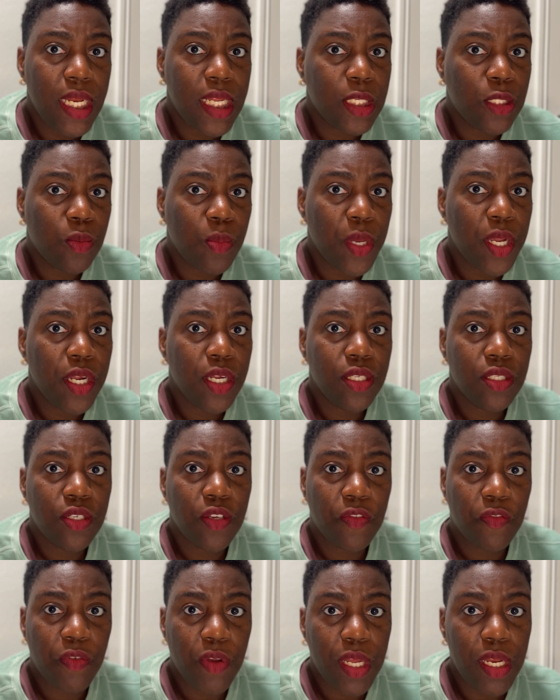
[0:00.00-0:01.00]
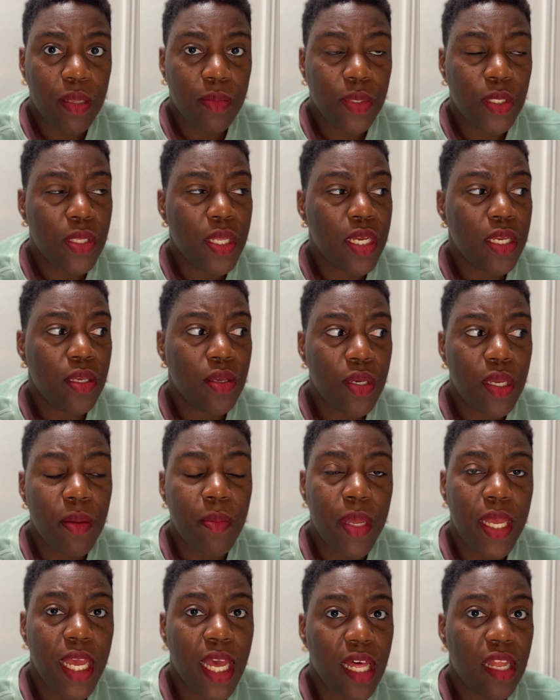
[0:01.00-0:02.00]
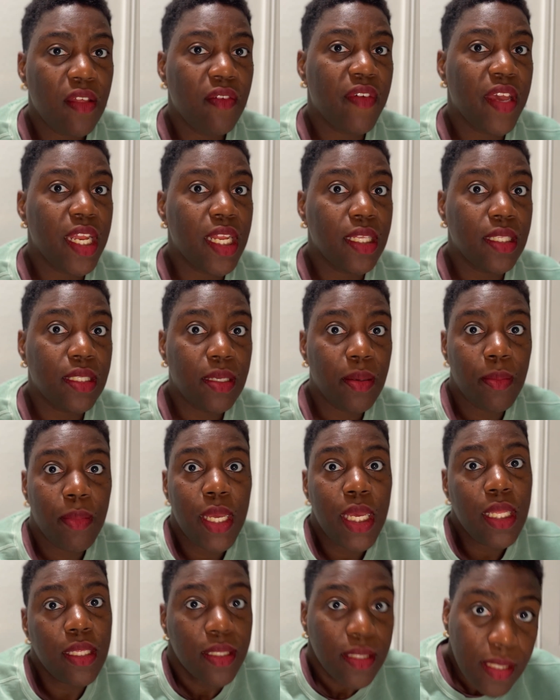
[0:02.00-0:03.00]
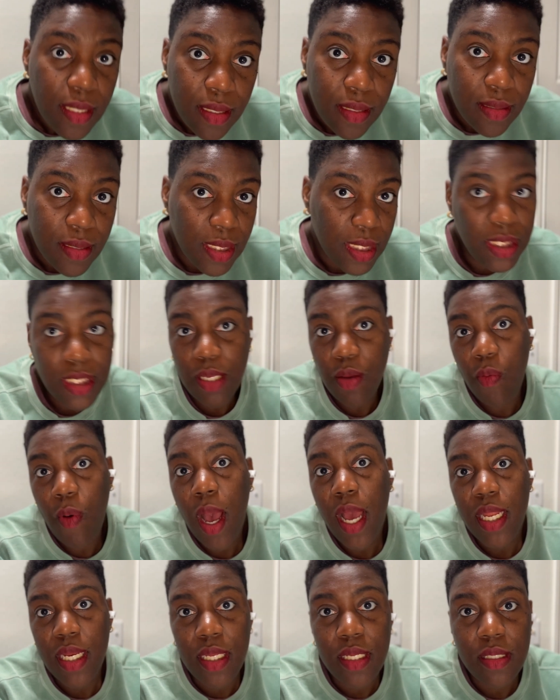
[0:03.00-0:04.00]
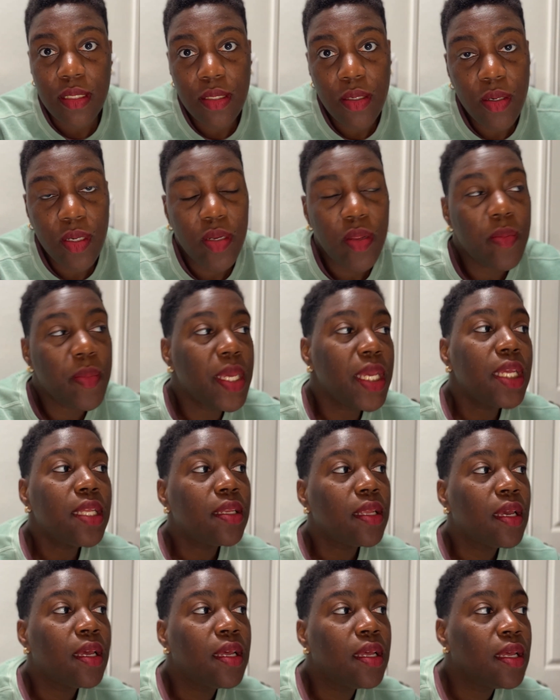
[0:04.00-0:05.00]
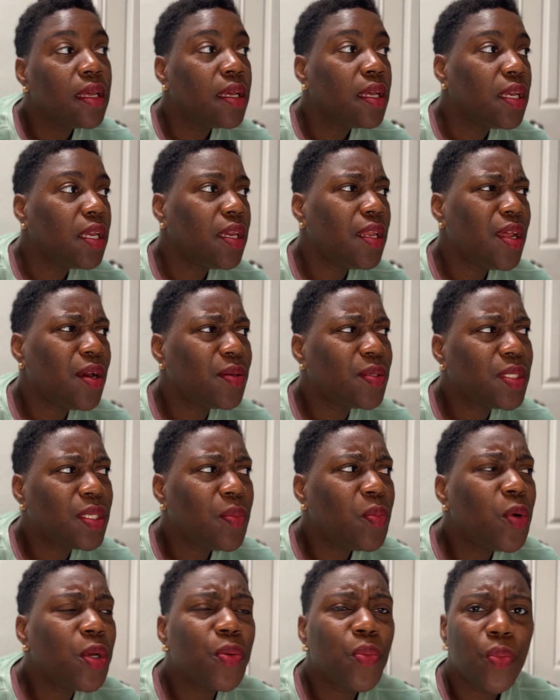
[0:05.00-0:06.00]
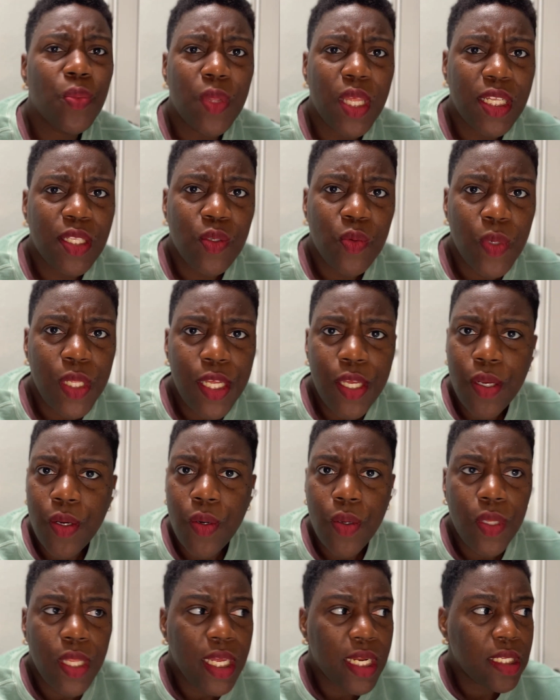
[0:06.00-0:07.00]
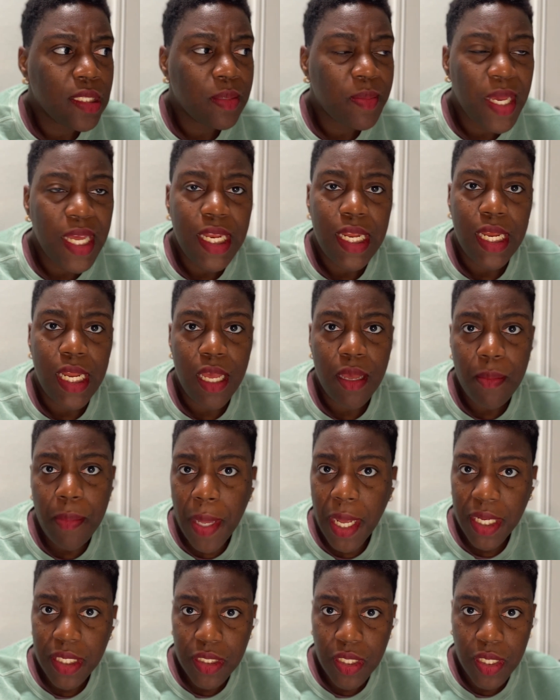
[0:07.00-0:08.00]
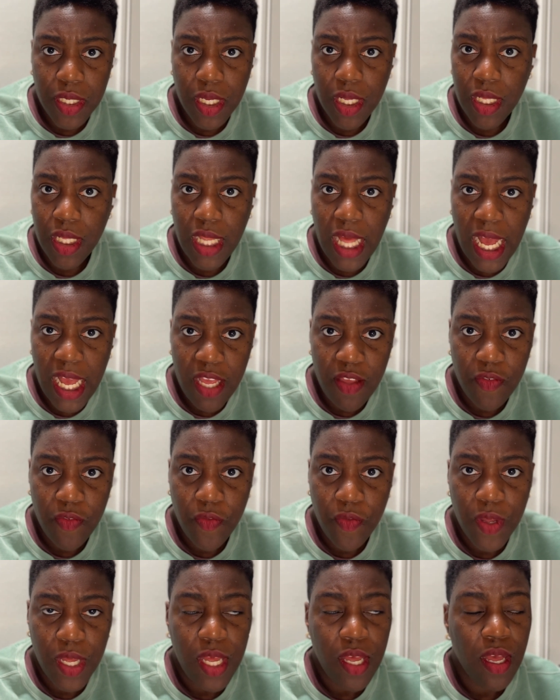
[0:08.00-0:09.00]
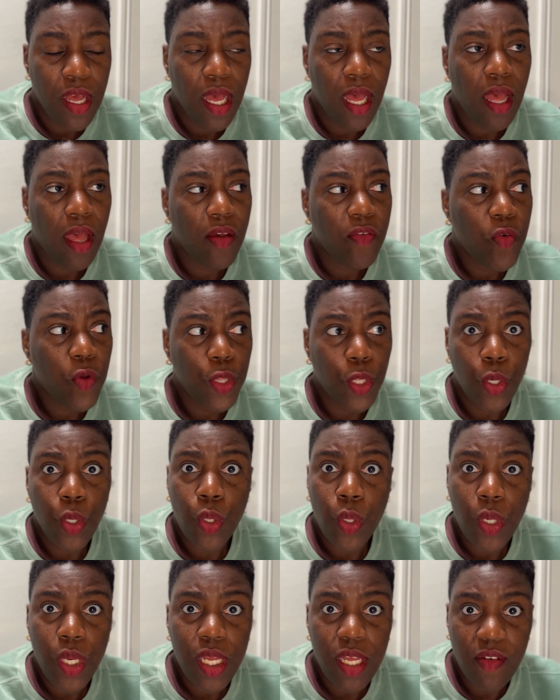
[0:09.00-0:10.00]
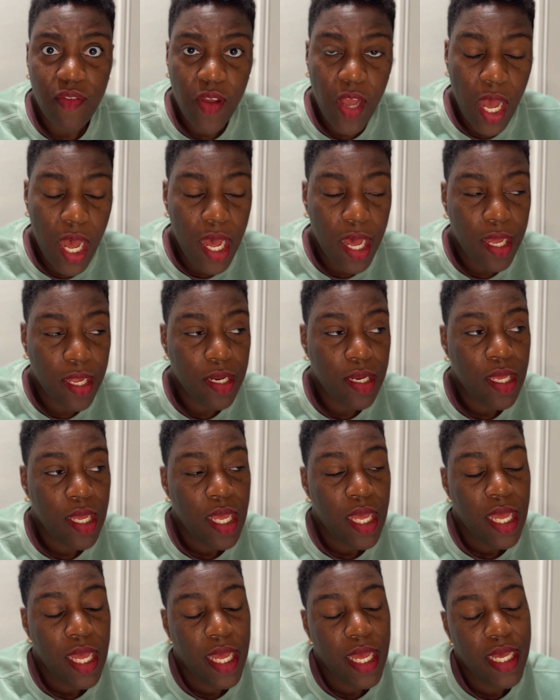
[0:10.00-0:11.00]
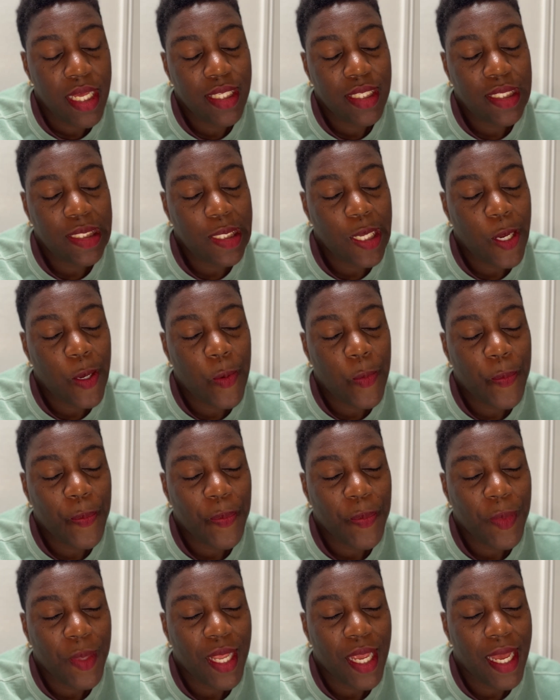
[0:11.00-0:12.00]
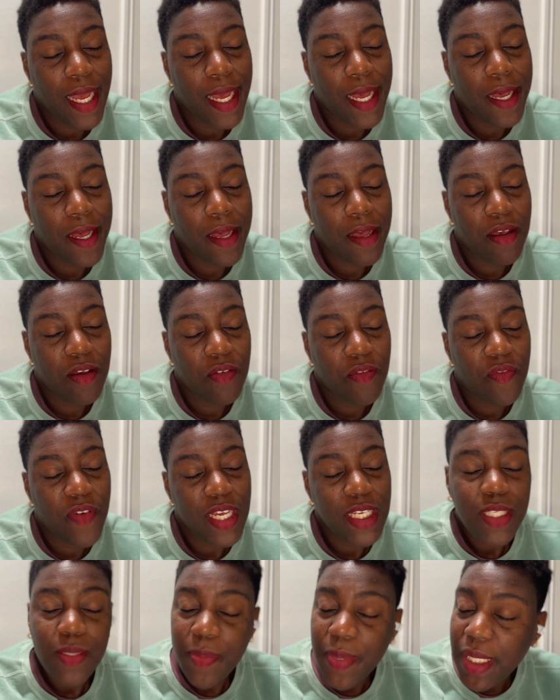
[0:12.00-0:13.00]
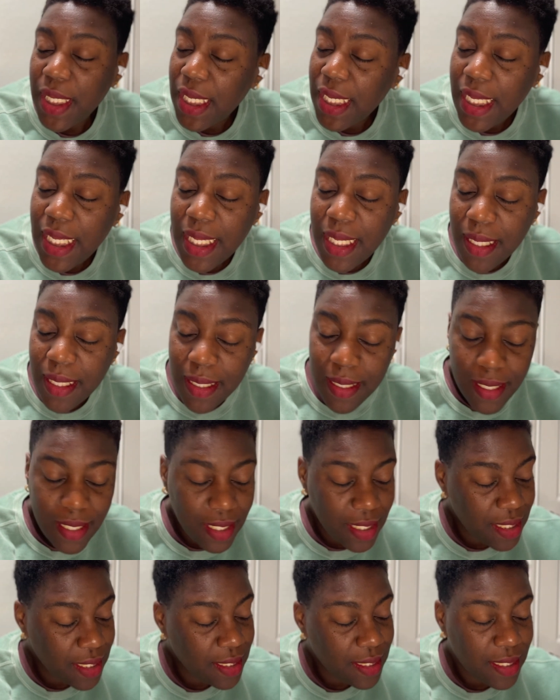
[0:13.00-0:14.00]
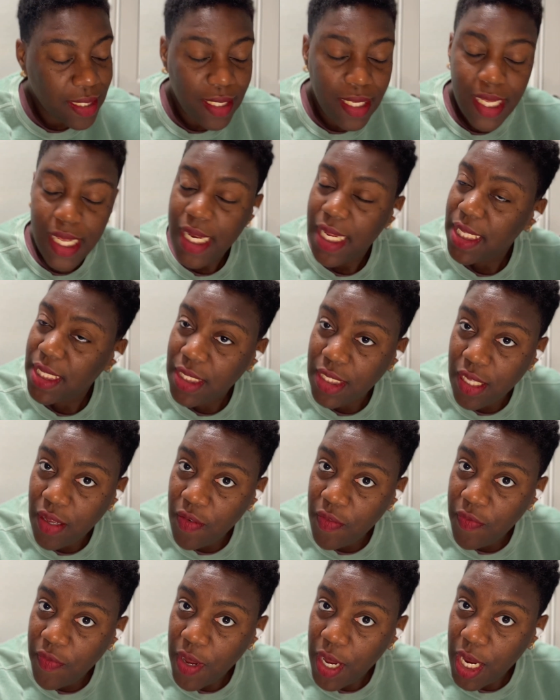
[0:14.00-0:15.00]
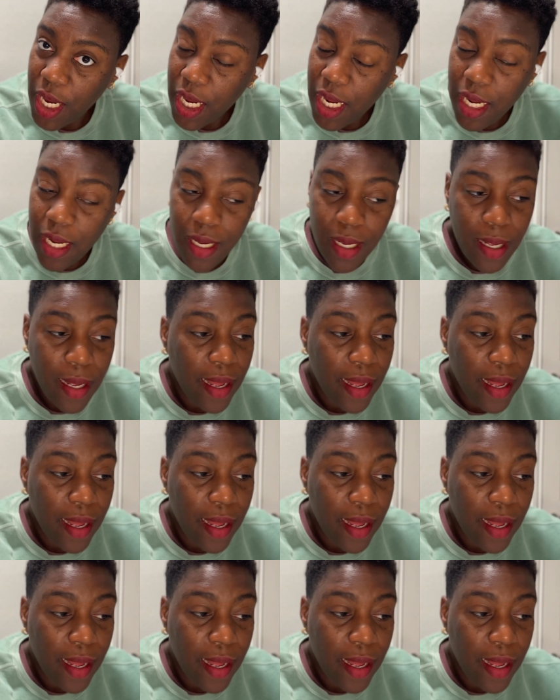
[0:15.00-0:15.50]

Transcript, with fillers: experience your freedom, so that you can be elevated to meet CeCe Winans or to meet, you know, someone that's really cool that has made an impact on your life uh, for the glory of God. And so, uh, Facebook is deleted so far.